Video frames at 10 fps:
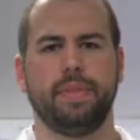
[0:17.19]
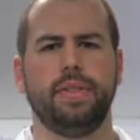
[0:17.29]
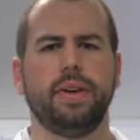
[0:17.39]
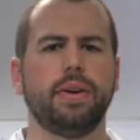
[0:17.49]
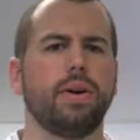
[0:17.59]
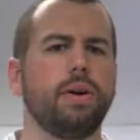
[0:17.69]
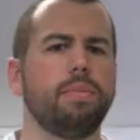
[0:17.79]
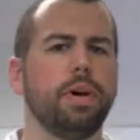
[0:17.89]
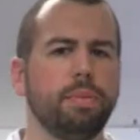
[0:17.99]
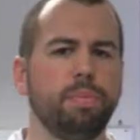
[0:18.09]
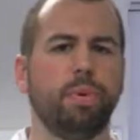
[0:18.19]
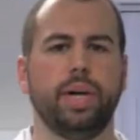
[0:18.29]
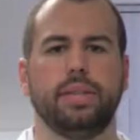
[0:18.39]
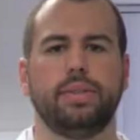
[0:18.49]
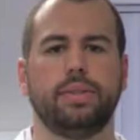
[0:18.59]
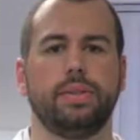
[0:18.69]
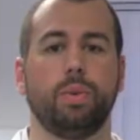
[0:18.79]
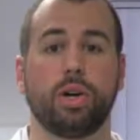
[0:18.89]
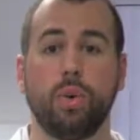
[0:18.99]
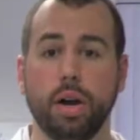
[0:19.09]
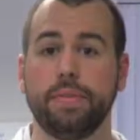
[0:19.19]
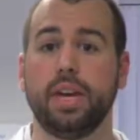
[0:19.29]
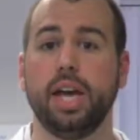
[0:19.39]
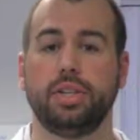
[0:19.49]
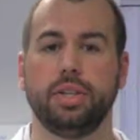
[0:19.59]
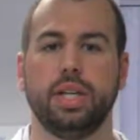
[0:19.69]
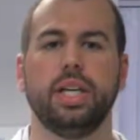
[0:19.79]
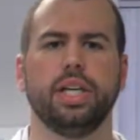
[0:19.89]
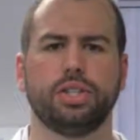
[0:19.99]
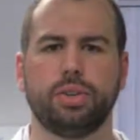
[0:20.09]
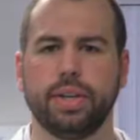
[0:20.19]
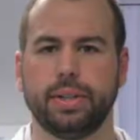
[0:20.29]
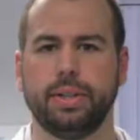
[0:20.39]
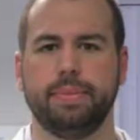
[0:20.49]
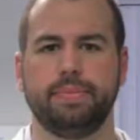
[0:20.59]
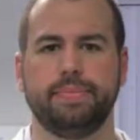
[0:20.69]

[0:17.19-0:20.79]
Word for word: there are multiple points where quantification is critical.